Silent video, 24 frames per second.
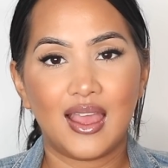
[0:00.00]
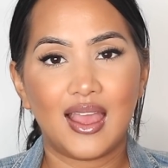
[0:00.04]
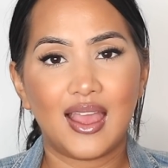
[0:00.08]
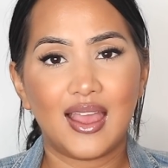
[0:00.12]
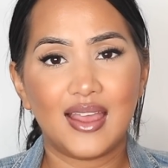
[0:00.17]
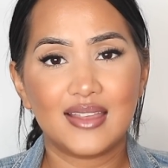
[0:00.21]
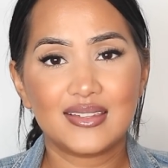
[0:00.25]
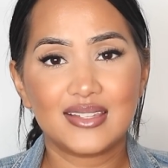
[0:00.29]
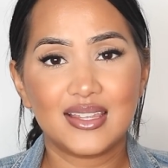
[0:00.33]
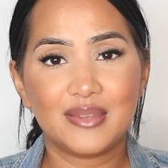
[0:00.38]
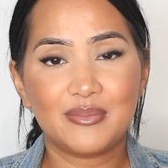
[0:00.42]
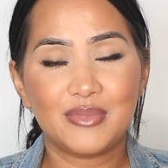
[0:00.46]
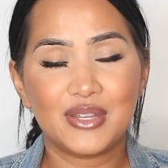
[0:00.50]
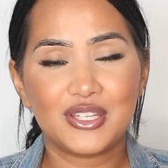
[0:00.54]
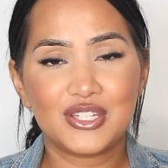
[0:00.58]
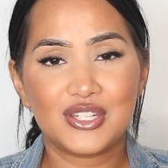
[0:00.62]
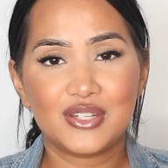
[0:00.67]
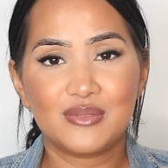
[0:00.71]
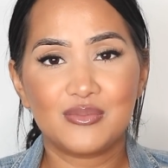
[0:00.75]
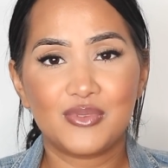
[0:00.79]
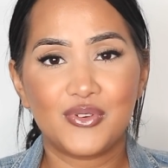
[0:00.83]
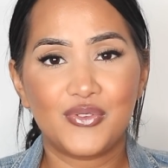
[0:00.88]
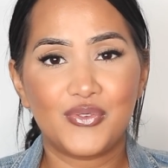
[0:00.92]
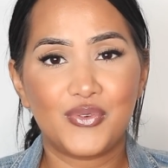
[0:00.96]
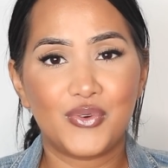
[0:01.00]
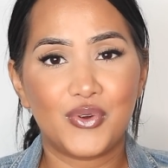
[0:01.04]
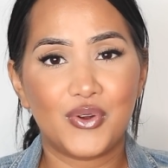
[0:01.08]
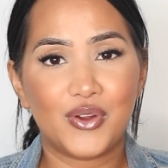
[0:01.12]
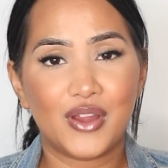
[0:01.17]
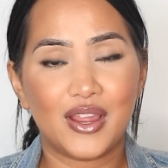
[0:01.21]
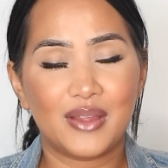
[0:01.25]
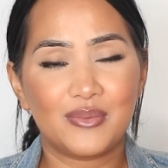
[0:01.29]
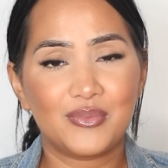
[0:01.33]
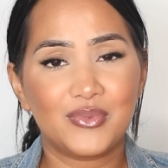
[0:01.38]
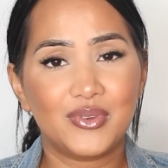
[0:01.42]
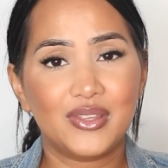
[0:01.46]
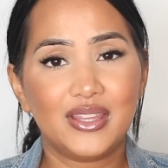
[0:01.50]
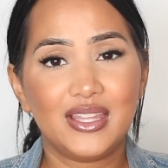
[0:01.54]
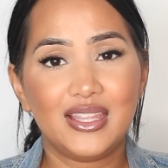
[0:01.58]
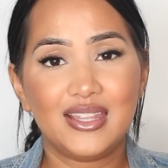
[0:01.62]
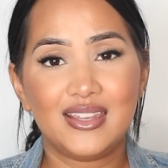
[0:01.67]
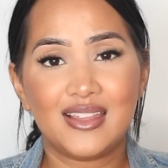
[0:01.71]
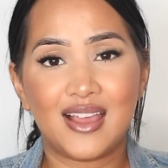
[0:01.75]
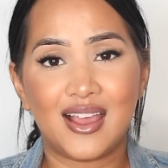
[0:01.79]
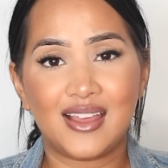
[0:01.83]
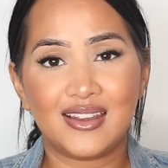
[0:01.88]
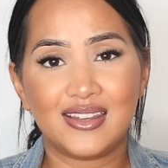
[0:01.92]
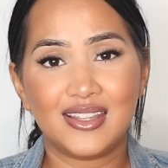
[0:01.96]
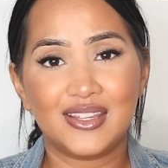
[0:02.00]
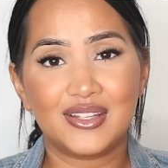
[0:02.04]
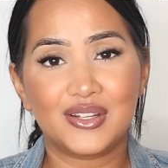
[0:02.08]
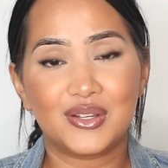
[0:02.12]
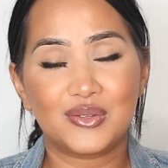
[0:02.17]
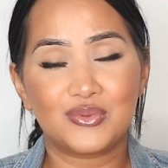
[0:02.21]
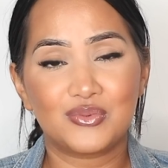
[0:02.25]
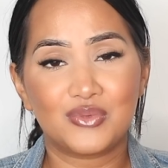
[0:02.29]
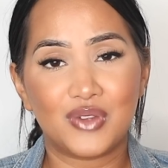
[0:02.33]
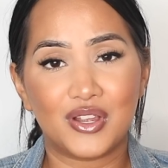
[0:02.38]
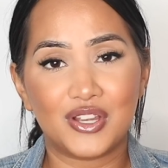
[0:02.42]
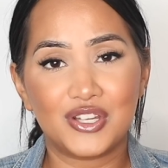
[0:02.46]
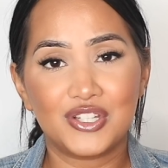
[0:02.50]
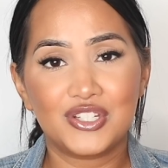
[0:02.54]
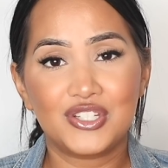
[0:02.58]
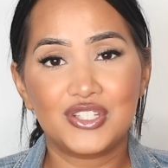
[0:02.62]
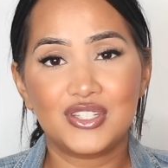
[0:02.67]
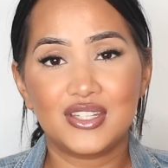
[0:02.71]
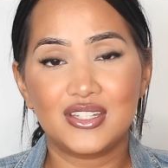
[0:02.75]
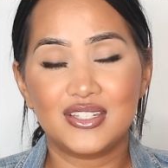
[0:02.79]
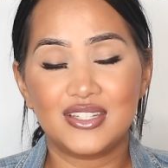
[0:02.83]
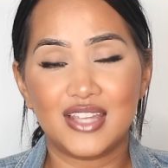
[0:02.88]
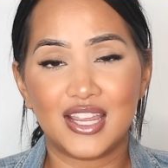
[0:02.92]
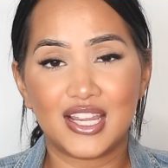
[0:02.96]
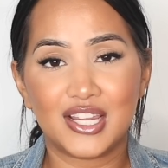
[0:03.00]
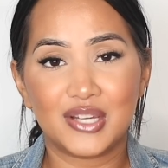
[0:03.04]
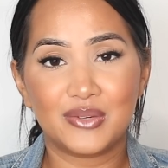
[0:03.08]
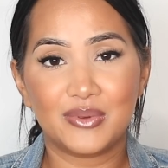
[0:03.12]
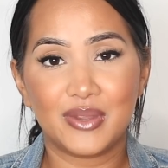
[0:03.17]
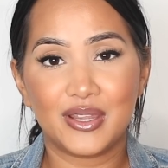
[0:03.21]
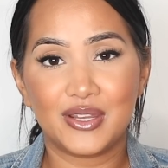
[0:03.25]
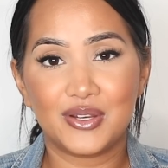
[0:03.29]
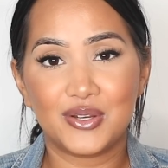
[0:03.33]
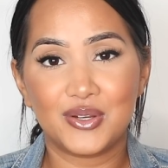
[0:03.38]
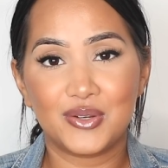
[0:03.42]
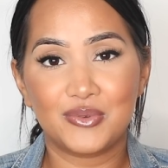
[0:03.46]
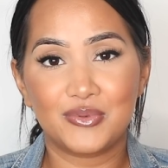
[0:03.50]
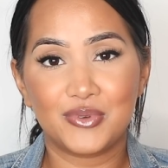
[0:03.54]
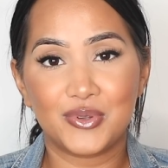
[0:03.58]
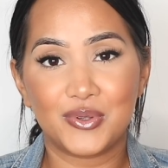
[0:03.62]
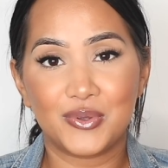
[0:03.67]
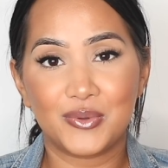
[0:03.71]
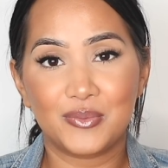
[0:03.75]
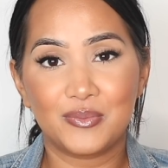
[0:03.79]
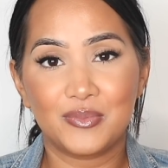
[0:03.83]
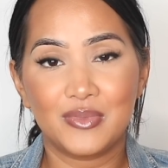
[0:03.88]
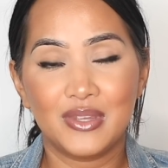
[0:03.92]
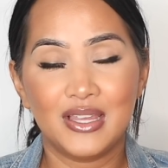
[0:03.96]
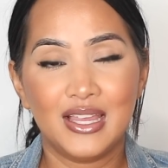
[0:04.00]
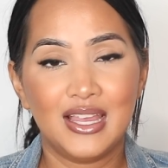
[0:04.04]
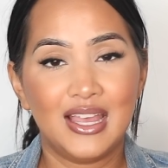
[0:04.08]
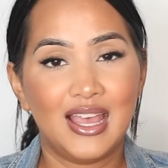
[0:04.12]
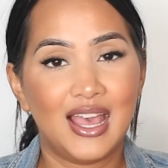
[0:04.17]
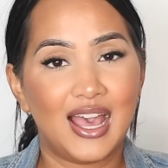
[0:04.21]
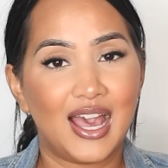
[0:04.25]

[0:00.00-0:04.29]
As I mentioned before, I'm really not in a rush to decorate her room.